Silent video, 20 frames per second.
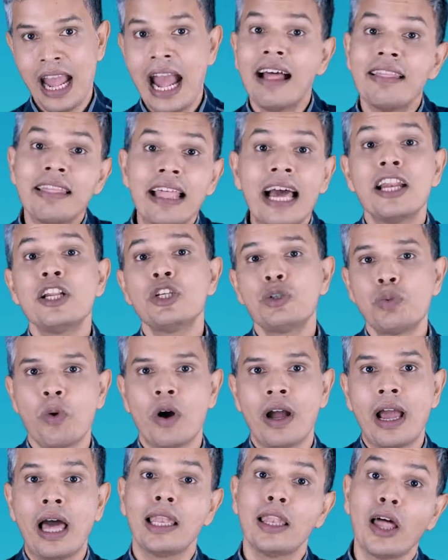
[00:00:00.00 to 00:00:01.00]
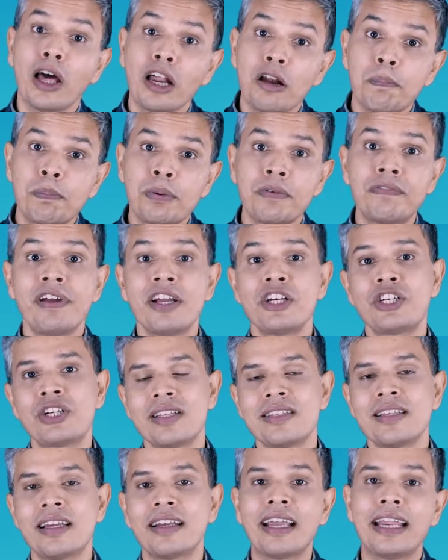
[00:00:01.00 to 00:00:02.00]
And that is why a lot of
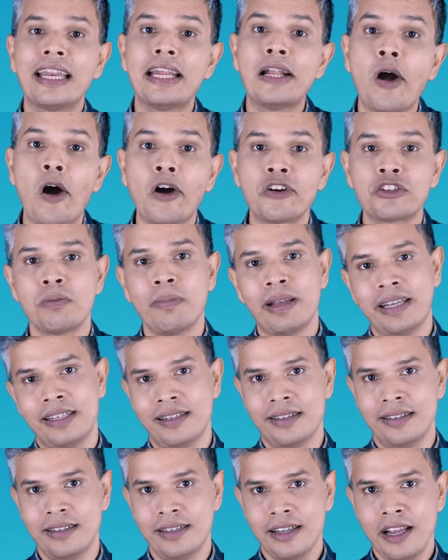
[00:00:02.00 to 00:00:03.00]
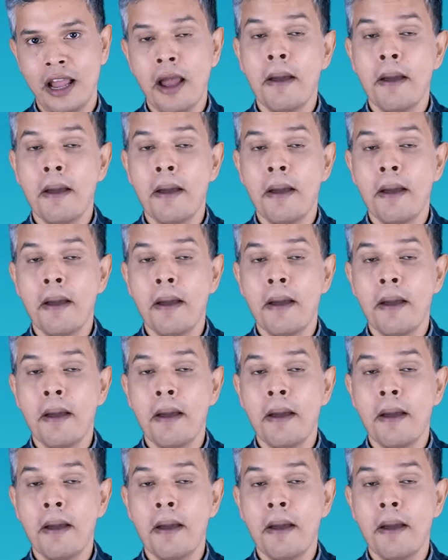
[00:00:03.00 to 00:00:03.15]
professions are getting automated.